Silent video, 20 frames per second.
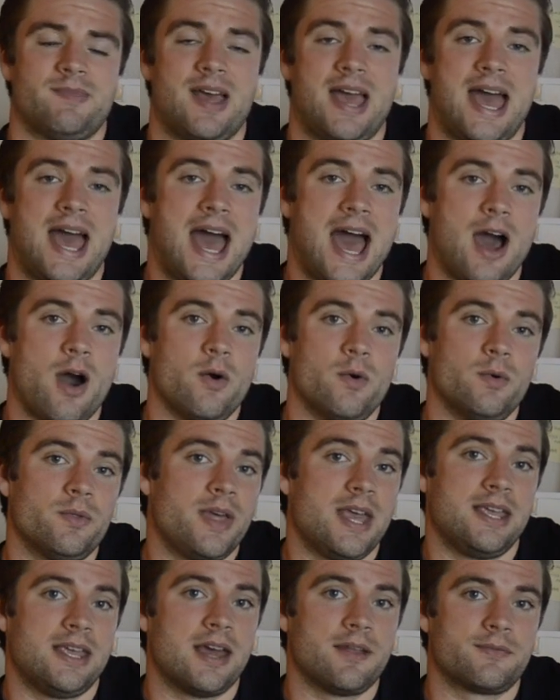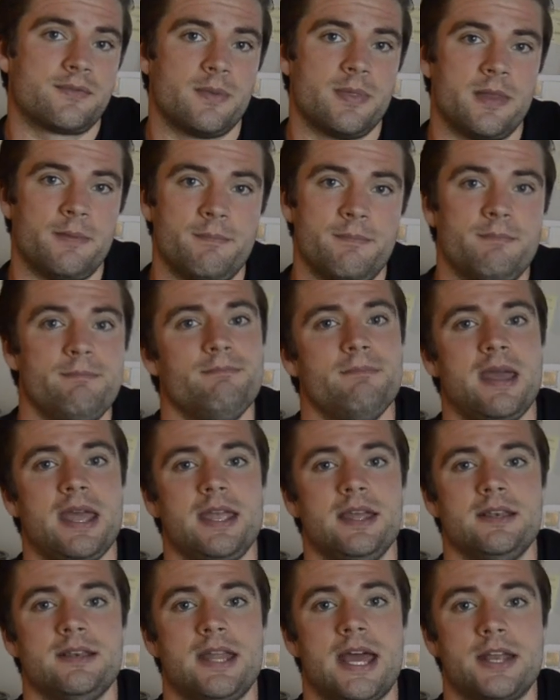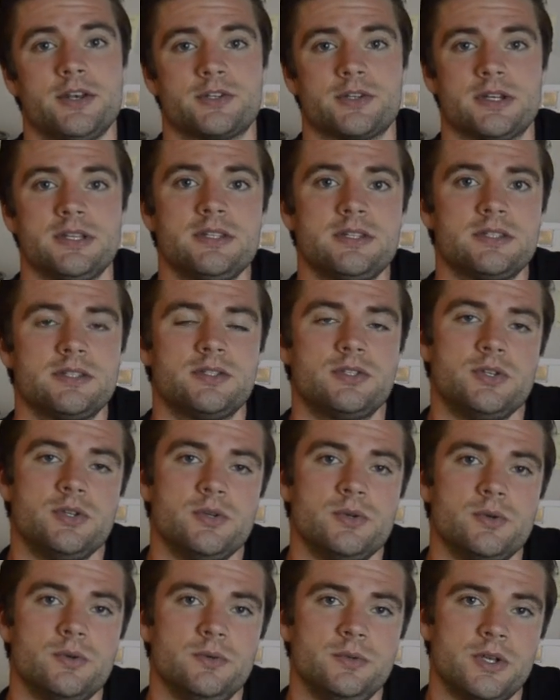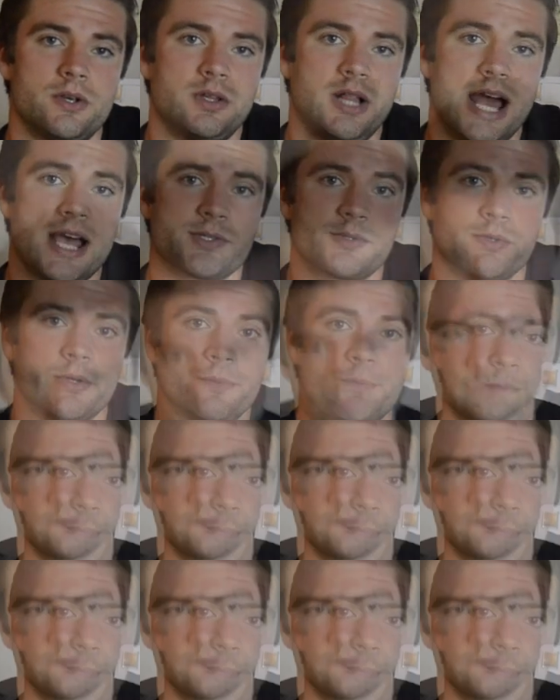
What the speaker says: how they get from the main entrance to your classroom.